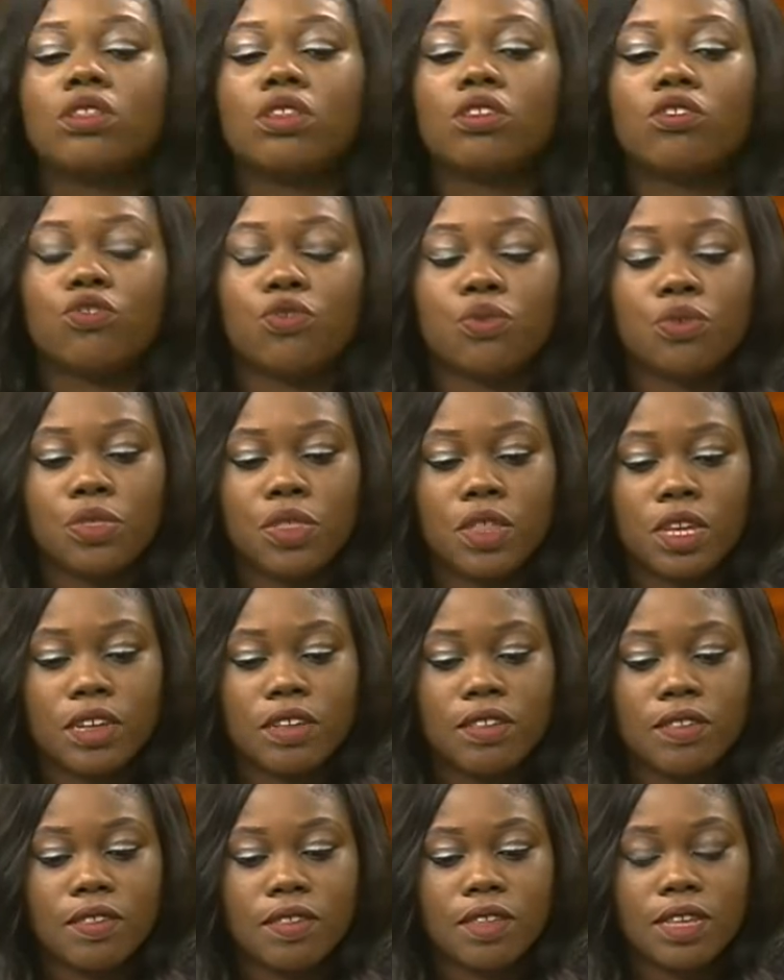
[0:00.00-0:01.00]
the truth
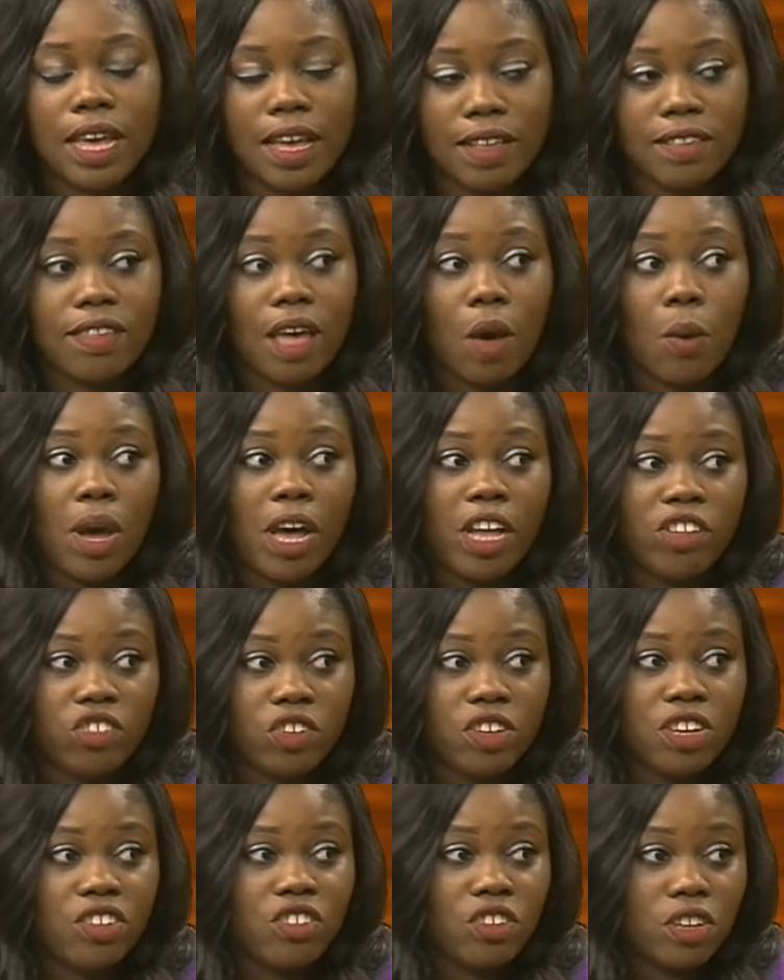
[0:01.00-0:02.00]
is, yes, our
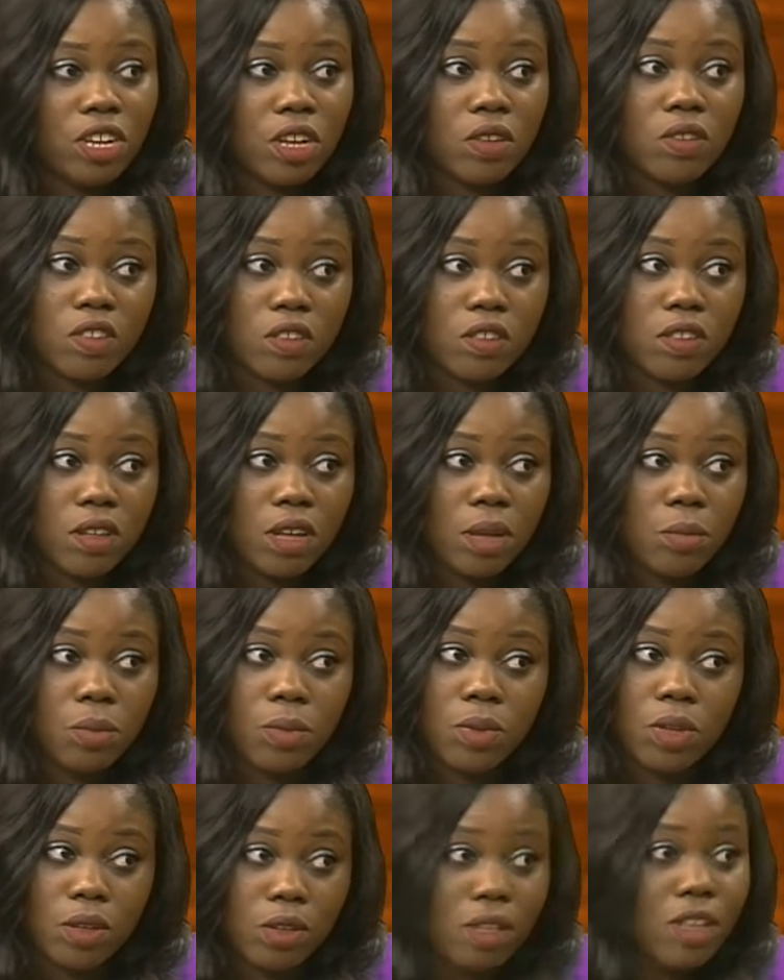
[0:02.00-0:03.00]
educational system
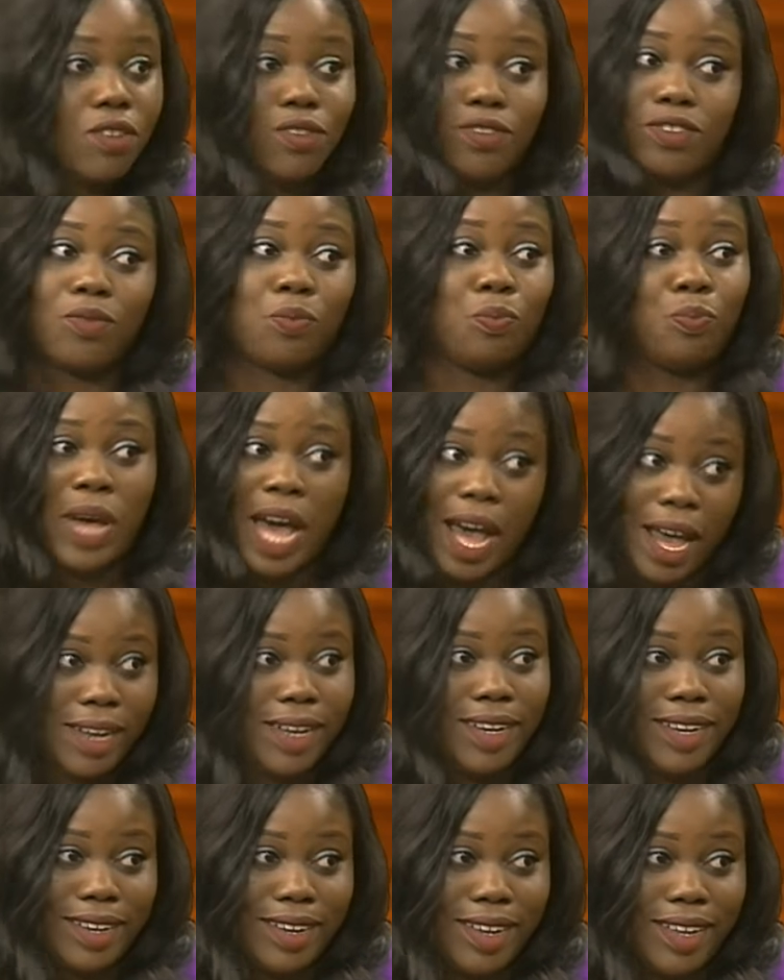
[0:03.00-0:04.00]
is
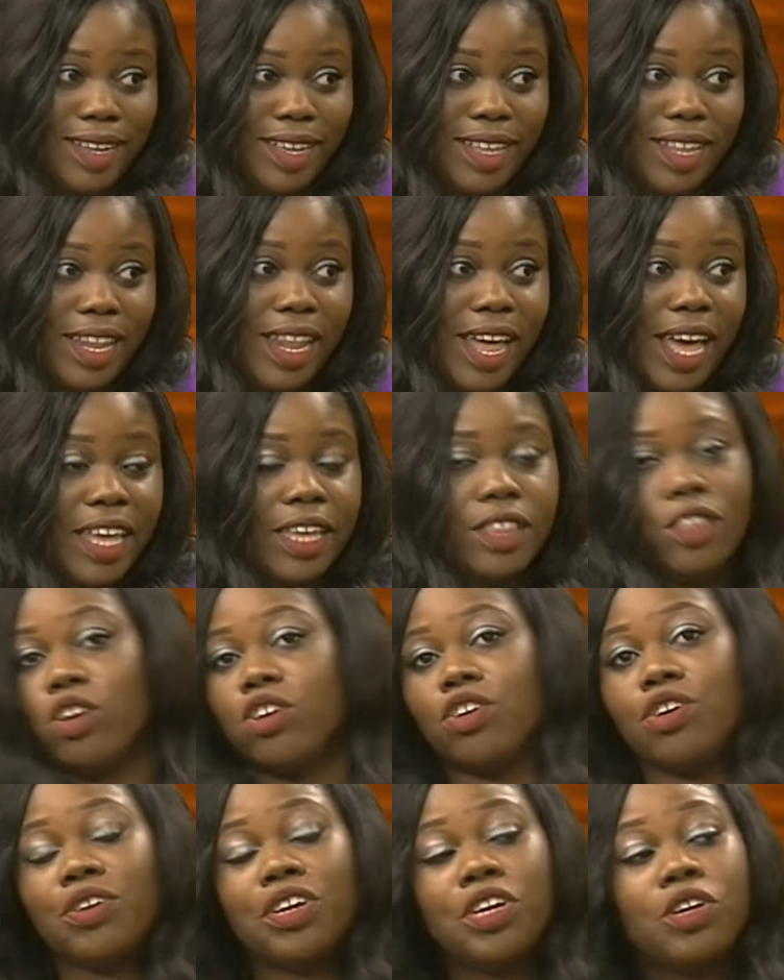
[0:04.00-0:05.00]
bad. Like, the
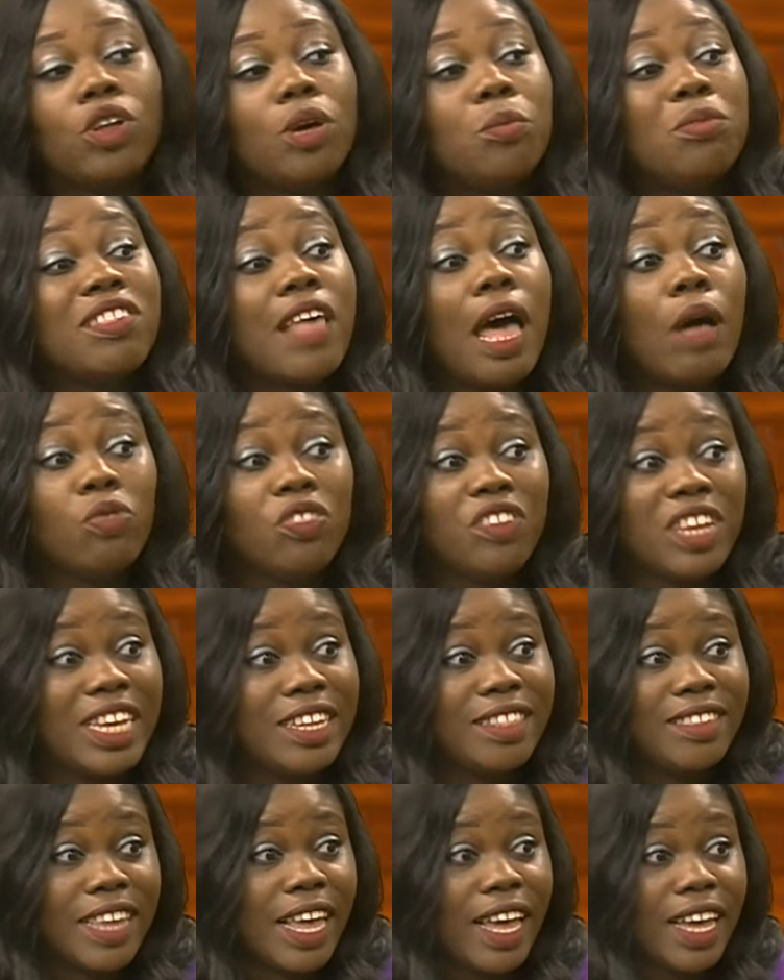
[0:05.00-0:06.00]
curriculum is
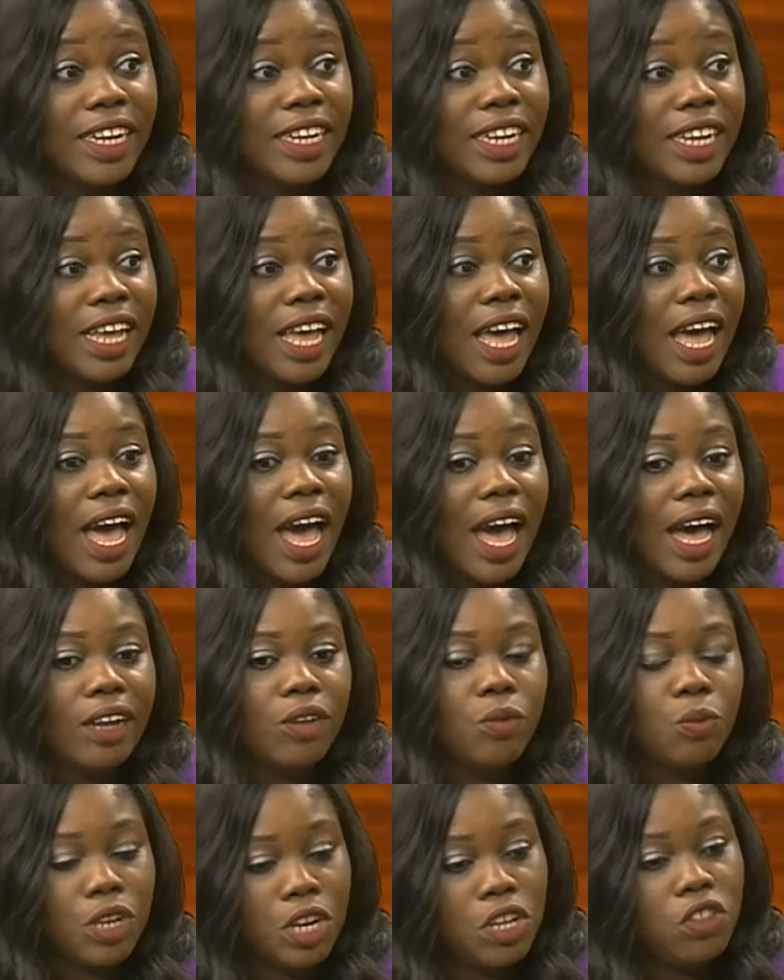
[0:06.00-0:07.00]
outdated and
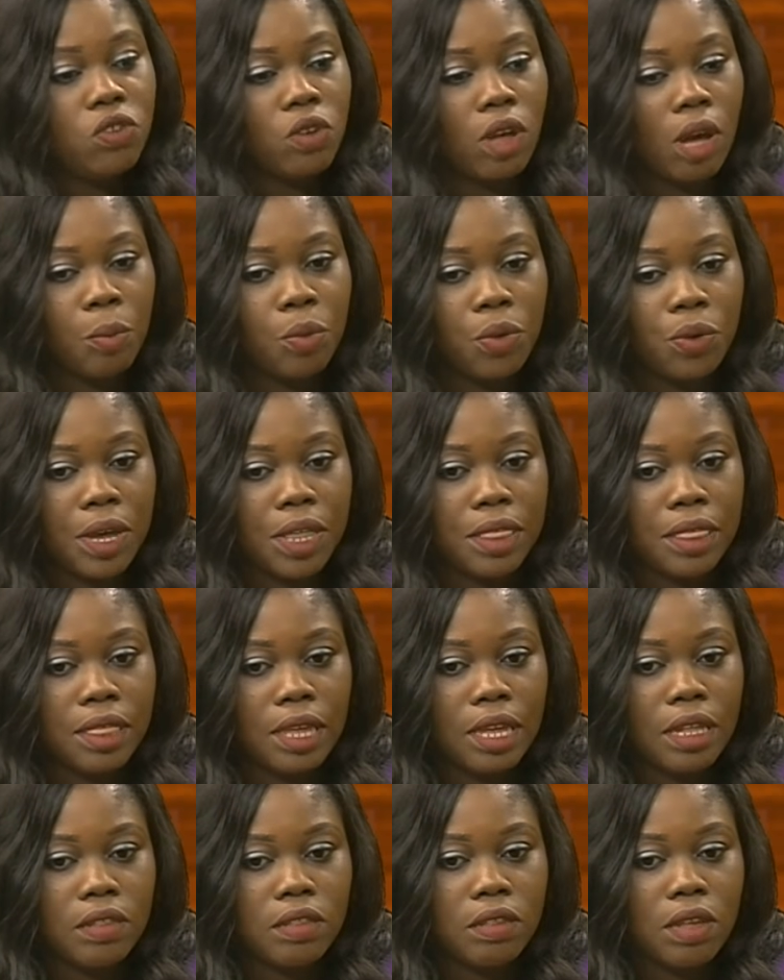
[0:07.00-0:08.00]
we need to upgrade
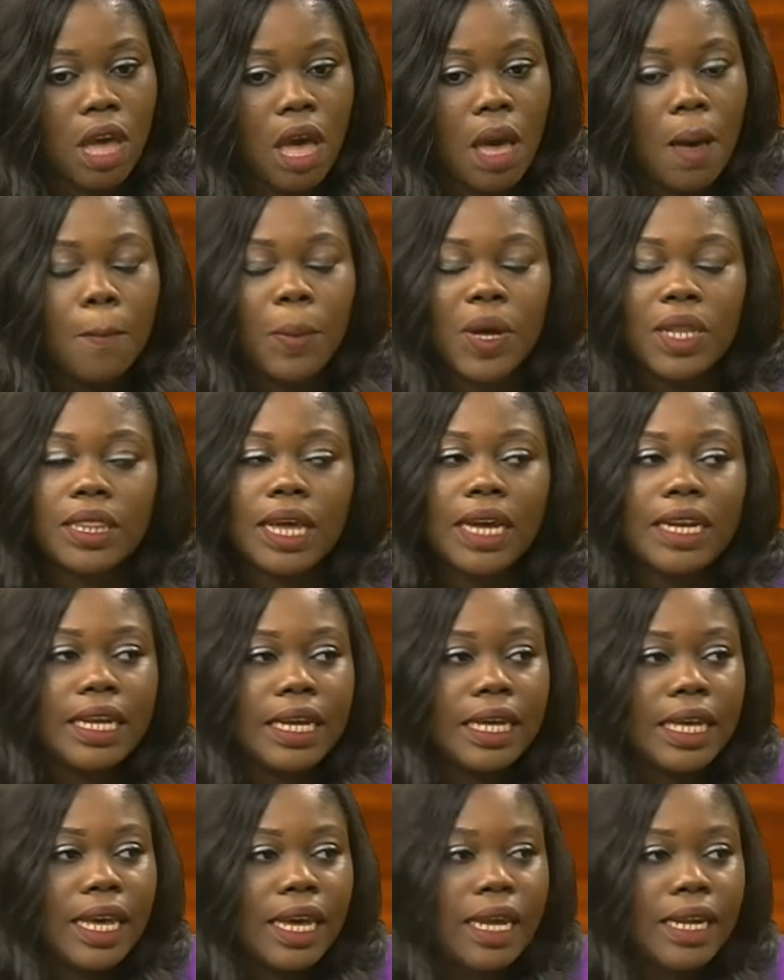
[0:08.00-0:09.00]
things. But then
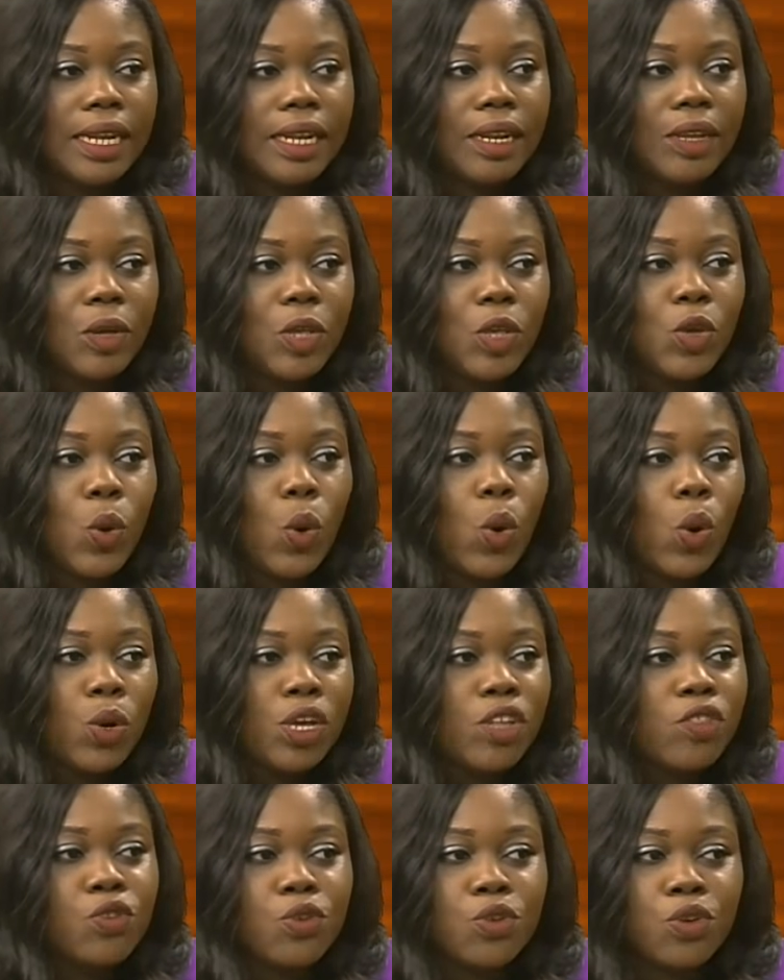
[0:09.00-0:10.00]
again, you owe
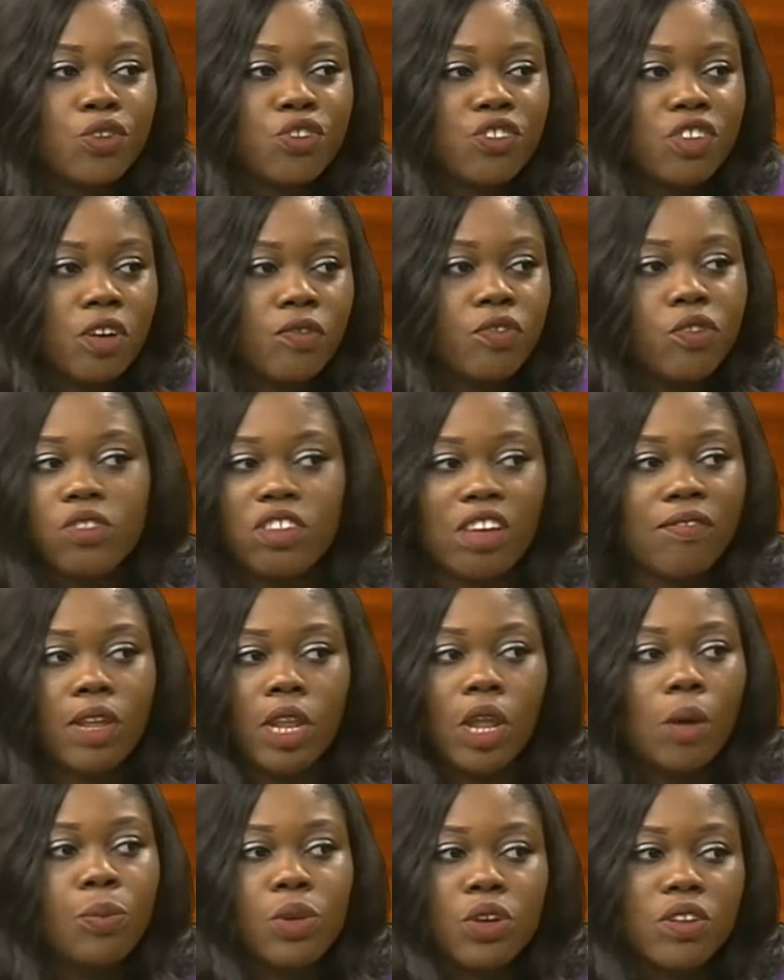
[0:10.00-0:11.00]
it to yourself to
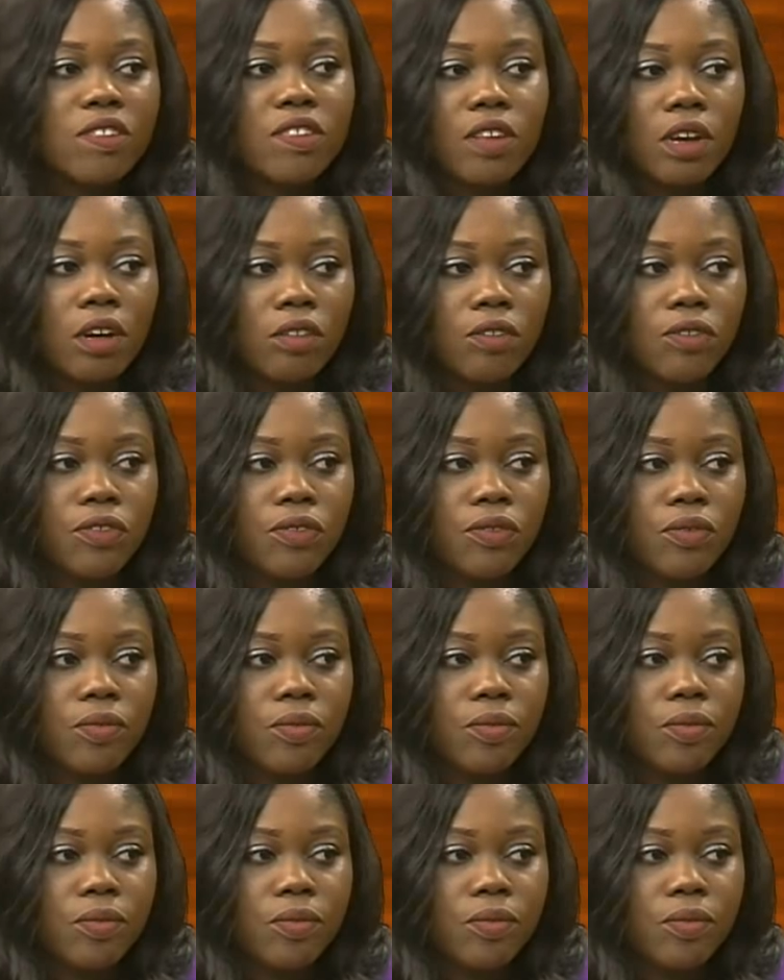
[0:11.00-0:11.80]
develop yourself.